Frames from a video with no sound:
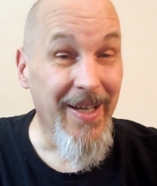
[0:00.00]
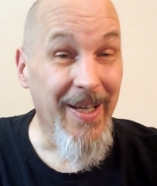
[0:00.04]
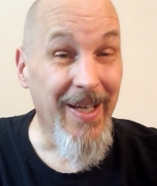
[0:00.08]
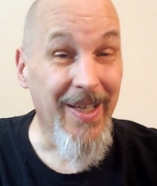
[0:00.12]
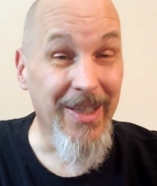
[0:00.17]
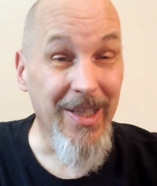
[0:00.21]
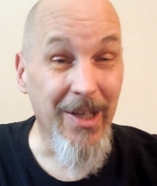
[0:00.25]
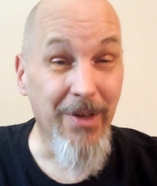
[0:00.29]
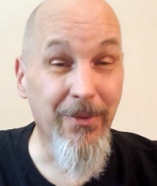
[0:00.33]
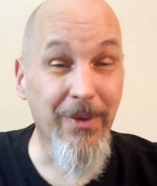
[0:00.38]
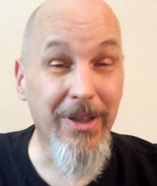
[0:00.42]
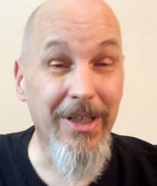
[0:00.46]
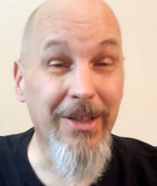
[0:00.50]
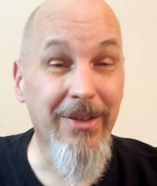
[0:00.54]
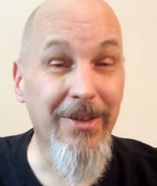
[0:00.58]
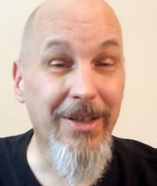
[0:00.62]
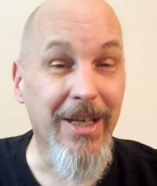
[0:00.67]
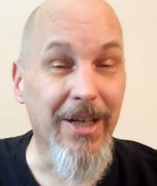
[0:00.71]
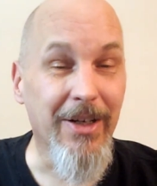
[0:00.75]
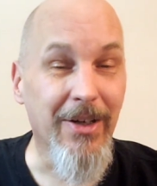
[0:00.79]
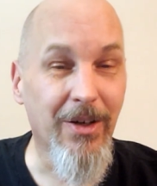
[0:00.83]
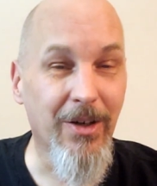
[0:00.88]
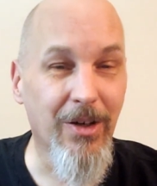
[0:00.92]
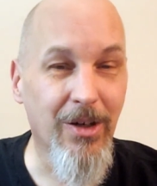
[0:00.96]
and then when you
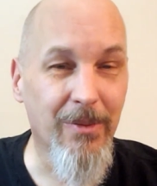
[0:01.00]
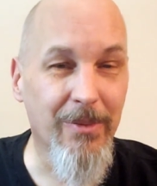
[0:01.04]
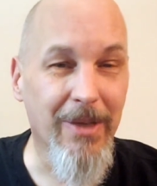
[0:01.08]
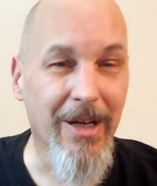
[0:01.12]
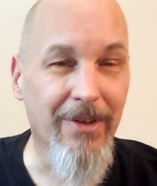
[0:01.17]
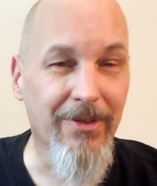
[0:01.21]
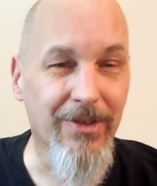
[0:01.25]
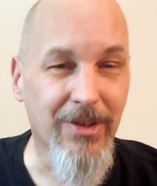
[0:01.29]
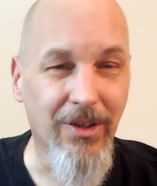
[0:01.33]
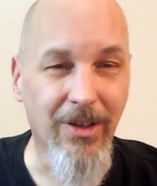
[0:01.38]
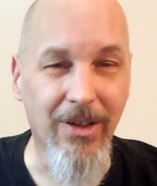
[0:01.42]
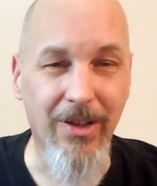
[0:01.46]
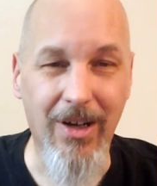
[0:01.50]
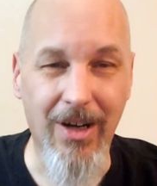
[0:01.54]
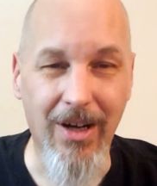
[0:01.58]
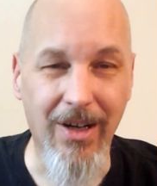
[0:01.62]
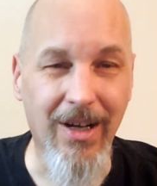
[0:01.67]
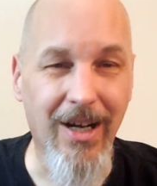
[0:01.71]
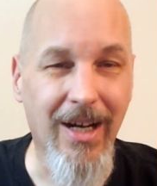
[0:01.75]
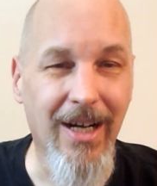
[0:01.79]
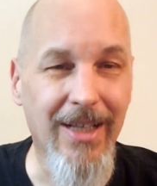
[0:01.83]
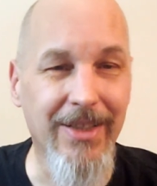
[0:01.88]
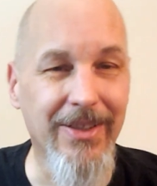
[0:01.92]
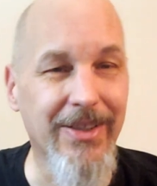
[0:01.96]
get home after a
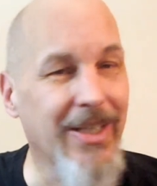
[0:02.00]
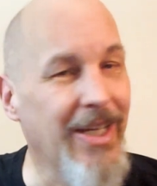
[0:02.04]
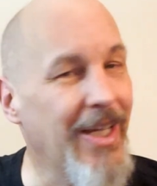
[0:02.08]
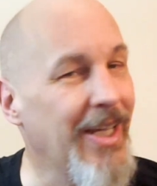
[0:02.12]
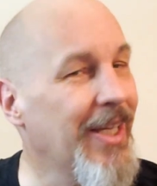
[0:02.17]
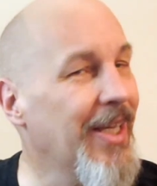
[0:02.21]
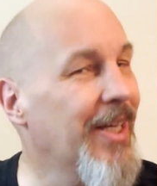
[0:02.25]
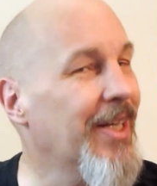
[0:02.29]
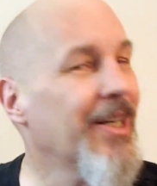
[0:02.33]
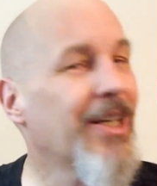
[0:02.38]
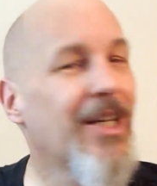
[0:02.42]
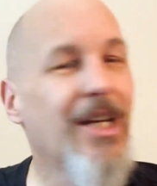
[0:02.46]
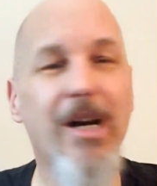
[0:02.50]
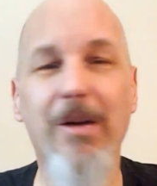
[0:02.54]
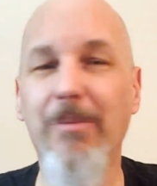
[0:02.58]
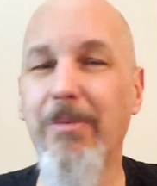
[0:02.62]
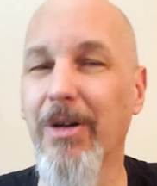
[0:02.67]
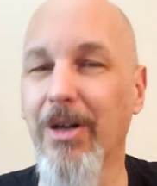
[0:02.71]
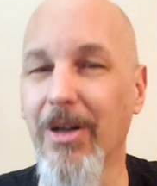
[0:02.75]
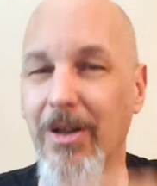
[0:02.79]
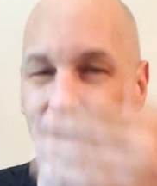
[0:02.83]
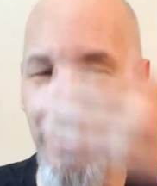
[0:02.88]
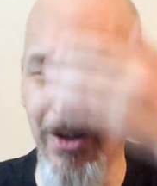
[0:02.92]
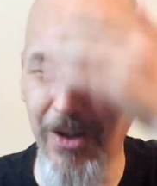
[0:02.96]
long hot day, get a
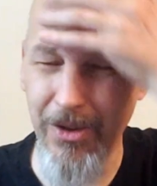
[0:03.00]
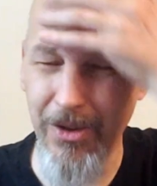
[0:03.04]
couple of